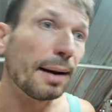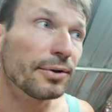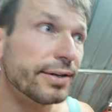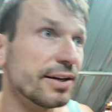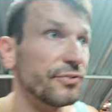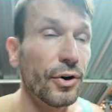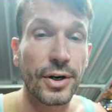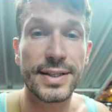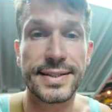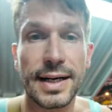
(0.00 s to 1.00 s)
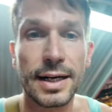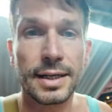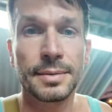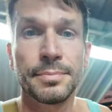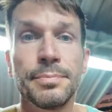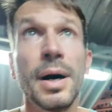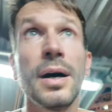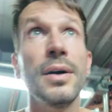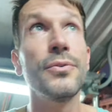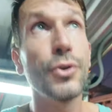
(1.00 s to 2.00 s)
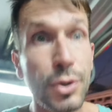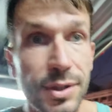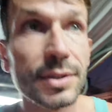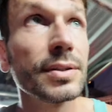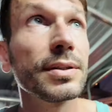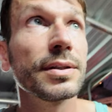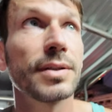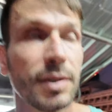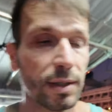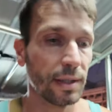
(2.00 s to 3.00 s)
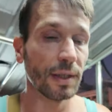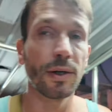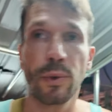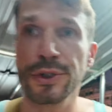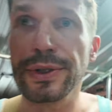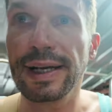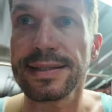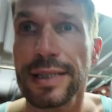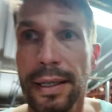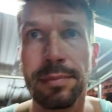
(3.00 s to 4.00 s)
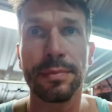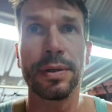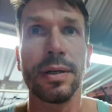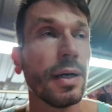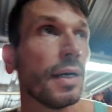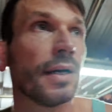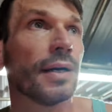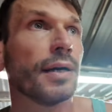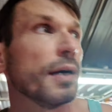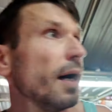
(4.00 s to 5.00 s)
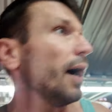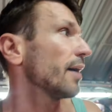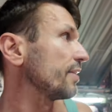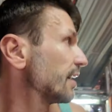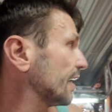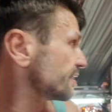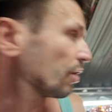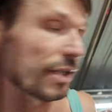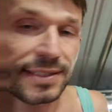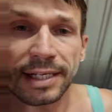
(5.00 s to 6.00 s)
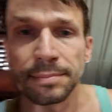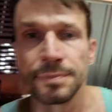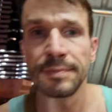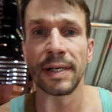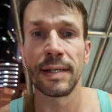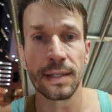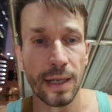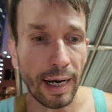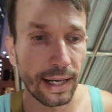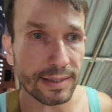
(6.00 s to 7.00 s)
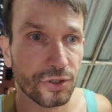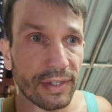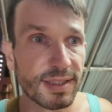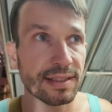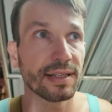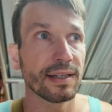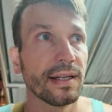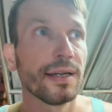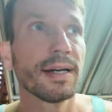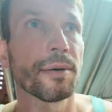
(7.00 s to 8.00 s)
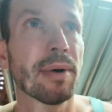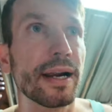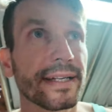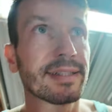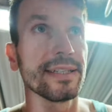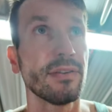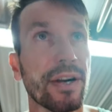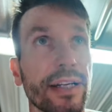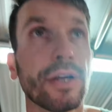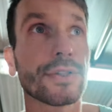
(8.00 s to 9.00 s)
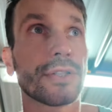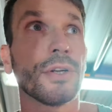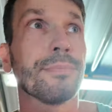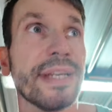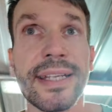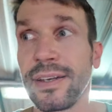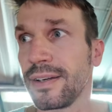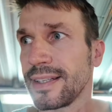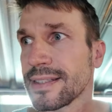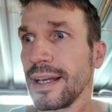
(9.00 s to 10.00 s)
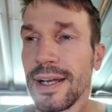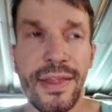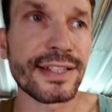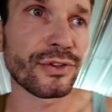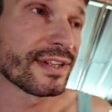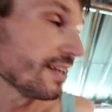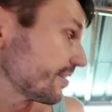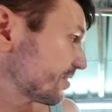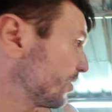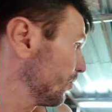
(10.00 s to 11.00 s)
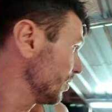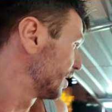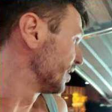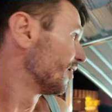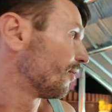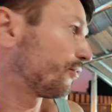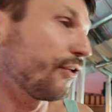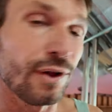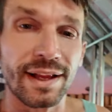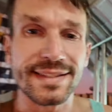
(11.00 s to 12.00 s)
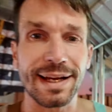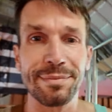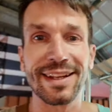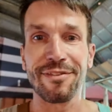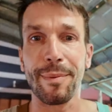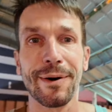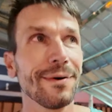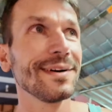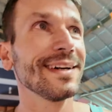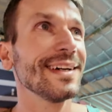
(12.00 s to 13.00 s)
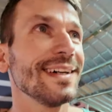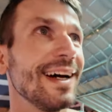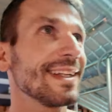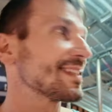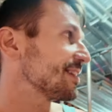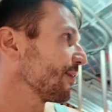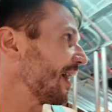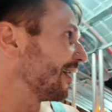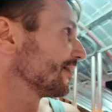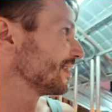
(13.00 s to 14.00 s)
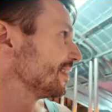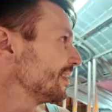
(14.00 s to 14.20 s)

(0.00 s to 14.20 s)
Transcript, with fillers: I'm looking for some food. Want to get some, I think I saw some uh, street market here very close to Lumpini. It, the streets are so full, it's unbelievable, and it's so loud.